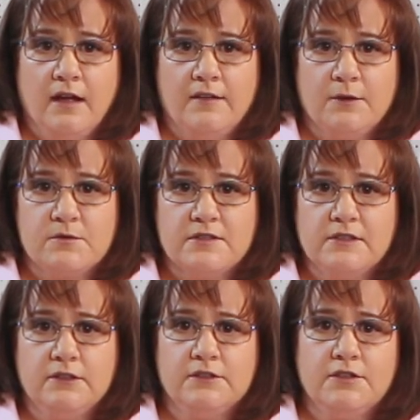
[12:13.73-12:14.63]
and there was
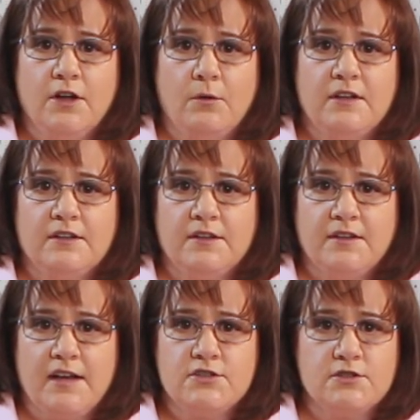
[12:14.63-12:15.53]
little to no
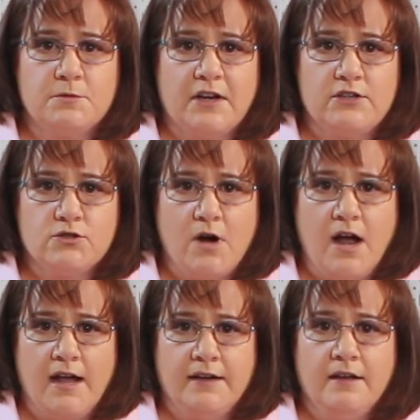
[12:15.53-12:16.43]
indentations when I
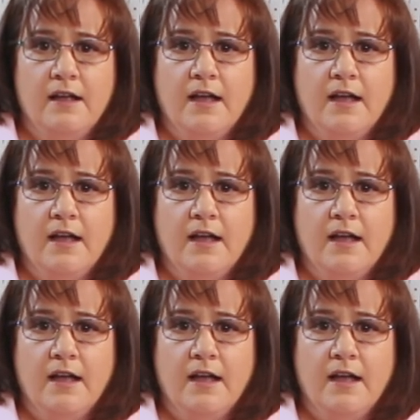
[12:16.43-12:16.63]
tried,